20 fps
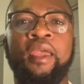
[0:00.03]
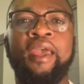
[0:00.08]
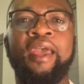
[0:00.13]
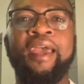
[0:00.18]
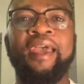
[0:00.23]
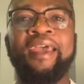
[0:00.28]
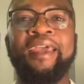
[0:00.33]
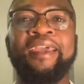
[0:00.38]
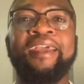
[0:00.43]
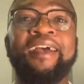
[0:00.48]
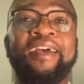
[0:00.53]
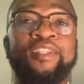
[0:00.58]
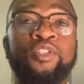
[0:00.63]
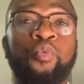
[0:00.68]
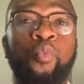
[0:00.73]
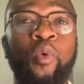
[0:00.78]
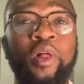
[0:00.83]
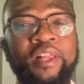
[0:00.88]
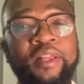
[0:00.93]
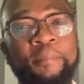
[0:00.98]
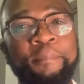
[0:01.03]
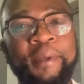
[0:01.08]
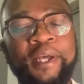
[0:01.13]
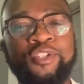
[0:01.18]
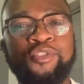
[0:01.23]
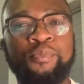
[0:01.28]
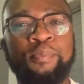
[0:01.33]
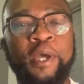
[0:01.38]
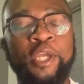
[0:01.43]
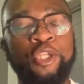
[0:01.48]
Hey guys, welcome back
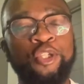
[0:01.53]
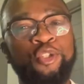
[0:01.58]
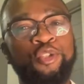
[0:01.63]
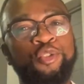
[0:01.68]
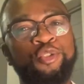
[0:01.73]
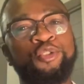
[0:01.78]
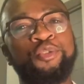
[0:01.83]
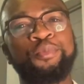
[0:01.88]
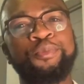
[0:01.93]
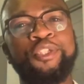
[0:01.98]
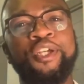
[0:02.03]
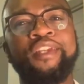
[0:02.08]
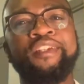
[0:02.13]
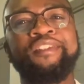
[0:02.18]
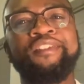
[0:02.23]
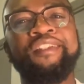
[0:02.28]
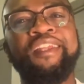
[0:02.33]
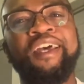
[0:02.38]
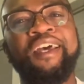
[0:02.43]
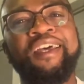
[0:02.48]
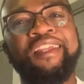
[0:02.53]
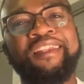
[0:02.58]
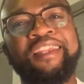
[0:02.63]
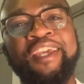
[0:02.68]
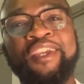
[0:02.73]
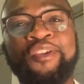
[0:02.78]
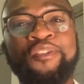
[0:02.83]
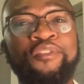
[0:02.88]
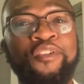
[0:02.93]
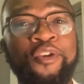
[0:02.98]
to my YouTube channel.
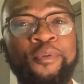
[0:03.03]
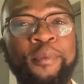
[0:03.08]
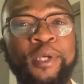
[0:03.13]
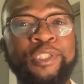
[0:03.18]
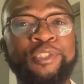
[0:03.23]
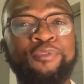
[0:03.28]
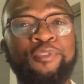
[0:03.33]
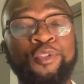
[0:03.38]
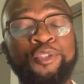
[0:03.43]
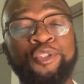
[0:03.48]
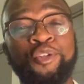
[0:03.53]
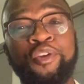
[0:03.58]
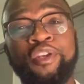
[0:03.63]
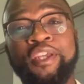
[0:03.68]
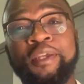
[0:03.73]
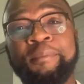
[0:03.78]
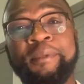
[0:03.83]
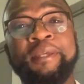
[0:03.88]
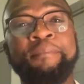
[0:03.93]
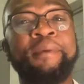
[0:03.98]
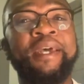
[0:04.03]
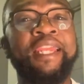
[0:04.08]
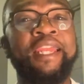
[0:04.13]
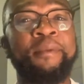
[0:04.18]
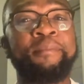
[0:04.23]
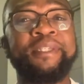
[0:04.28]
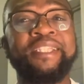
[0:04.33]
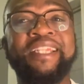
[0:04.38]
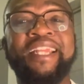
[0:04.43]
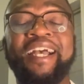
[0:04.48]
Thank you very much for joining me. My
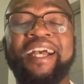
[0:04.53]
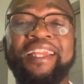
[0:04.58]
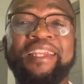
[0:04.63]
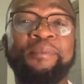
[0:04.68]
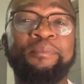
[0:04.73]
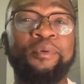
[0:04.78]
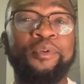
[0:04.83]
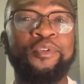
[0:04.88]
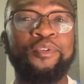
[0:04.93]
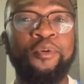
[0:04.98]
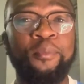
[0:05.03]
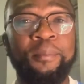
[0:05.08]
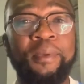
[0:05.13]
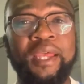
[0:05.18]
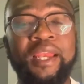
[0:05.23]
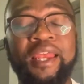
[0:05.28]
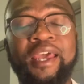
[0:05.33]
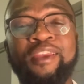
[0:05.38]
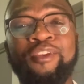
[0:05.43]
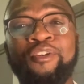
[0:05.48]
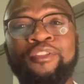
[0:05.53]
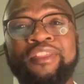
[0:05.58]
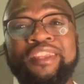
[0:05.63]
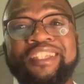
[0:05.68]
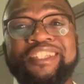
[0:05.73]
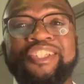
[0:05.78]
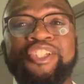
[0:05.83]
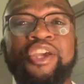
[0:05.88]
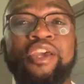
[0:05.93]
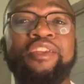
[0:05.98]
name is Tlagani Pontombela, and on
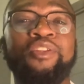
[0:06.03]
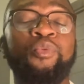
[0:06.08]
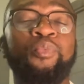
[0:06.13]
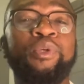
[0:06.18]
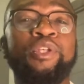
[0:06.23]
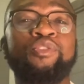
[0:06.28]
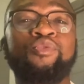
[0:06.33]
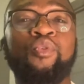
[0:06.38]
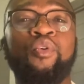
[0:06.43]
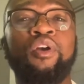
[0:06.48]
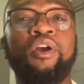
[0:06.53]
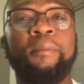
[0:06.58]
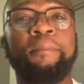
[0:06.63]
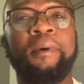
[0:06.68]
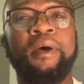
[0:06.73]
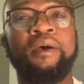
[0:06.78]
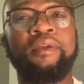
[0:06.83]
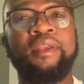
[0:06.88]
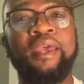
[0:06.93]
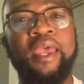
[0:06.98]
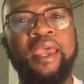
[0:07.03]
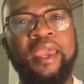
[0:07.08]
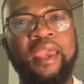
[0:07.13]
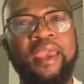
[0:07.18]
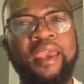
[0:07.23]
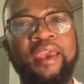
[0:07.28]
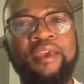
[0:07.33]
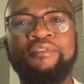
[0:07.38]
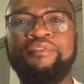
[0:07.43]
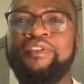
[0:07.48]
this channel we talk about
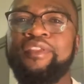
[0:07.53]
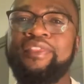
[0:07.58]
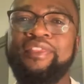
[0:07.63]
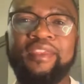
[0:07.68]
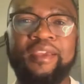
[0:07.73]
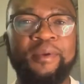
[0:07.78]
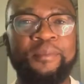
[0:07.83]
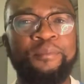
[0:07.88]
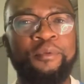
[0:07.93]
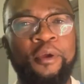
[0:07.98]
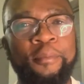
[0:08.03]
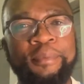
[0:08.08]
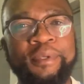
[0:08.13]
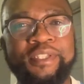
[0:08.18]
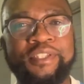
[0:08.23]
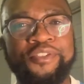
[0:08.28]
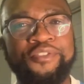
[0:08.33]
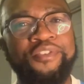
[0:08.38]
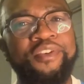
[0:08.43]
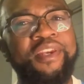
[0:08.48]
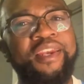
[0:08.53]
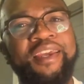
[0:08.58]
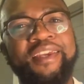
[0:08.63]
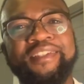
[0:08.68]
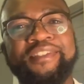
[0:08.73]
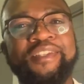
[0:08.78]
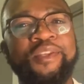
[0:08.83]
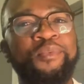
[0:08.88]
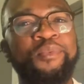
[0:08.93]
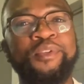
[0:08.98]
everything property
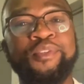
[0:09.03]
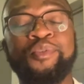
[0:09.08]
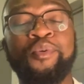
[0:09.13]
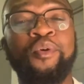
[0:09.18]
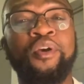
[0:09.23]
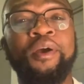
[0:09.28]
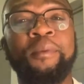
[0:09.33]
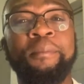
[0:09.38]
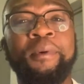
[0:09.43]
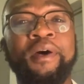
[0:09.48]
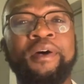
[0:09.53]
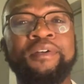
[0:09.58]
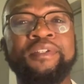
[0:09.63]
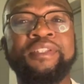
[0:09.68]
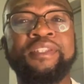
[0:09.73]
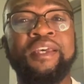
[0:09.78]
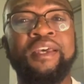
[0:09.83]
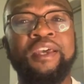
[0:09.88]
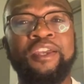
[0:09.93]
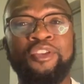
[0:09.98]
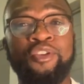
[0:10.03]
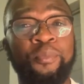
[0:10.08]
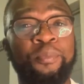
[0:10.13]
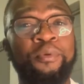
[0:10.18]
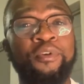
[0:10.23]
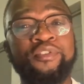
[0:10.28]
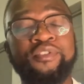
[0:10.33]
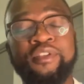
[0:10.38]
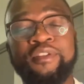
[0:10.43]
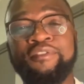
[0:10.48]
related. We talk about your
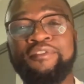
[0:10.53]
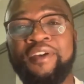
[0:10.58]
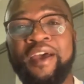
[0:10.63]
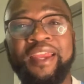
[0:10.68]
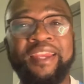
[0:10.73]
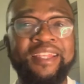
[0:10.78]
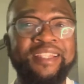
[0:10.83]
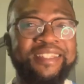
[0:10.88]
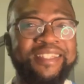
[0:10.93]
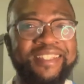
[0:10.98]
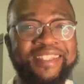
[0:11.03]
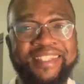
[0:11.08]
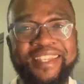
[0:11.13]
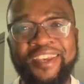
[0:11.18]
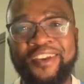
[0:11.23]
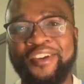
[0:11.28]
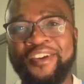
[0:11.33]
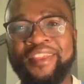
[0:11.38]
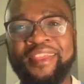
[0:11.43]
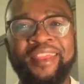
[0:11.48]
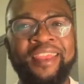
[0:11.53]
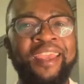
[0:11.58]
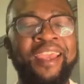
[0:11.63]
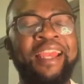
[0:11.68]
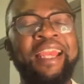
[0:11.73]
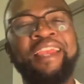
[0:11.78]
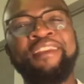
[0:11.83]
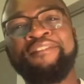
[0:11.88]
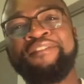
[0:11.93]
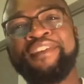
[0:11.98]
personal finances here and there
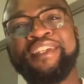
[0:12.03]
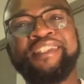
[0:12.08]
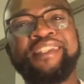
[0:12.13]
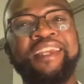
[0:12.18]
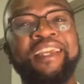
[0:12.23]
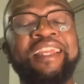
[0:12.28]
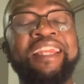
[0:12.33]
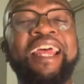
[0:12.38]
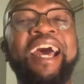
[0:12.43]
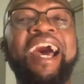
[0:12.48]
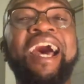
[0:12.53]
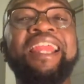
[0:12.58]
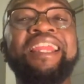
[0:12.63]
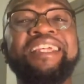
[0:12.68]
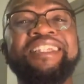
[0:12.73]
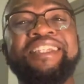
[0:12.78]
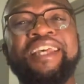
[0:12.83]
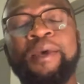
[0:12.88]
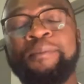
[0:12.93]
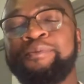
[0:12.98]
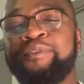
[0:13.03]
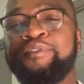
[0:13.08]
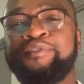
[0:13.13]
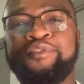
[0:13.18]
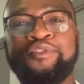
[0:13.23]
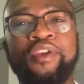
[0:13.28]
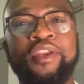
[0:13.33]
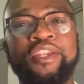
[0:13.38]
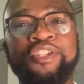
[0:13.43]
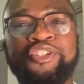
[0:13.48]
and investing in other types of
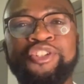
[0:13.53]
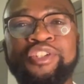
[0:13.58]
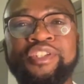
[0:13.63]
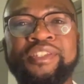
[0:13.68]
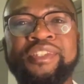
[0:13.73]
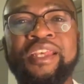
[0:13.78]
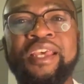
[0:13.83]
strategies